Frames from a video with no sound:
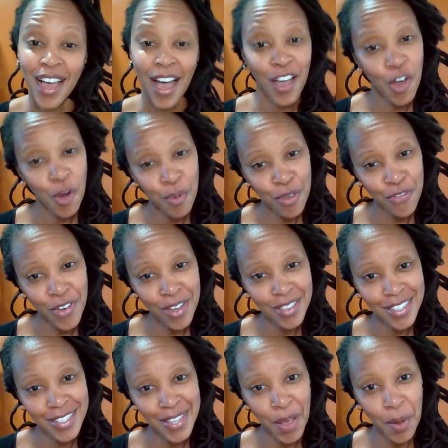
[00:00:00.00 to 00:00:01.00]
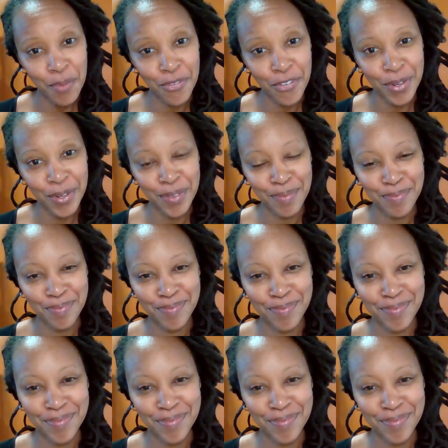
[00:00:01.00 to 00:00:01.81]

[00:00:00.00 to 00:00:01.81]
I hope you found this helpful,